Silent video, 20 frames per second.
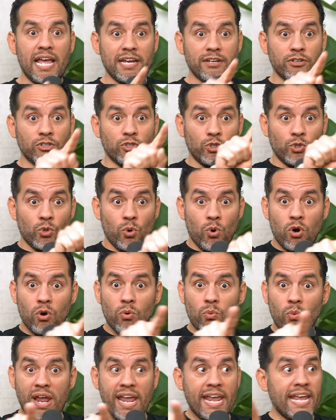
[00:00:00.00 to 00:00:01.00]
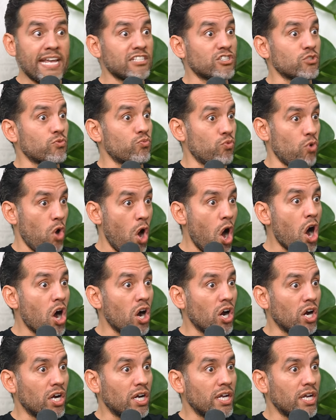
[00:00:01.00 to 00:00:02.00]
and your way is wrong.